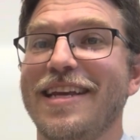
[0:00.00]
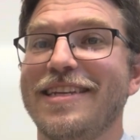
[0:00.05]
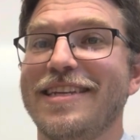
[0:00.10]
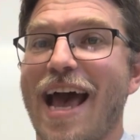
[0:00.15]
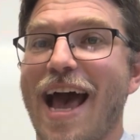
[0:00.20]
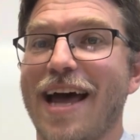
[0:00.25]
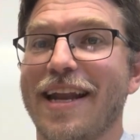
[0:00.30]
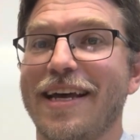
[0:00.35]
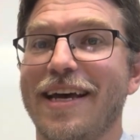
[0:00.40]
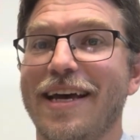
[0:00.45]

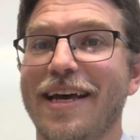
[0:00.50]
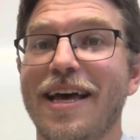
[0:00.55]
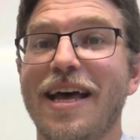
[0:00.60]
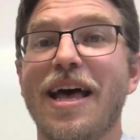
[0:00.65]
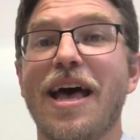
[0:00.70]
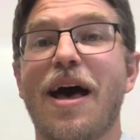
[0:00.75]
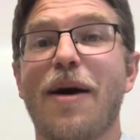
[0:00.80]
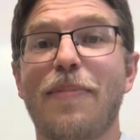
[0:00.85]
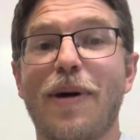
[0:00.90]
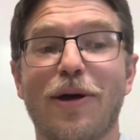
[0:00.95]
data
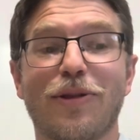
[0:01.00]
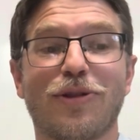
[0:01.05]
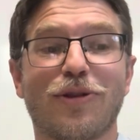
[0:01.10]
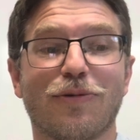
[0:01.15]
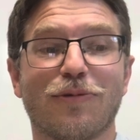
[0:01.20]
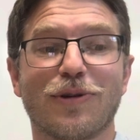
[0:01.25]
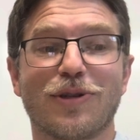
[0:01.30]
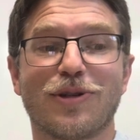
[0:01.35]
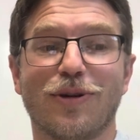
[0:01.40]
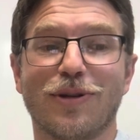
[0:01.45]
about the
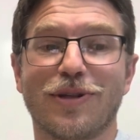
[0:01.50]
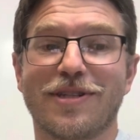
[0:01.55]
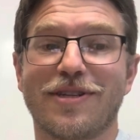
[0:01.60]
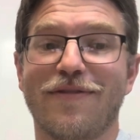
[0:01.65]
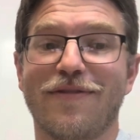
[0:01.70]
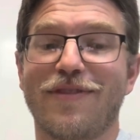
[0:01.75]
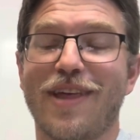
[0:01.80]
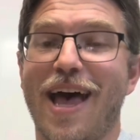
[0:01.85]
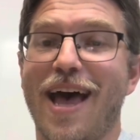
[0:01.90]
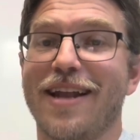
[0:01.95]
results
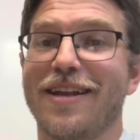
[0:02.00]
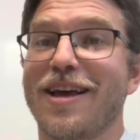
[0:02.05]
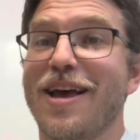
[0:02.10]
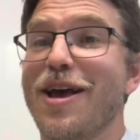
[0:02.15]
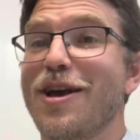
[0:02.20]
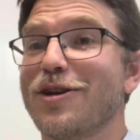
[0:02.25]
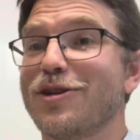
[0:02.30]
of that.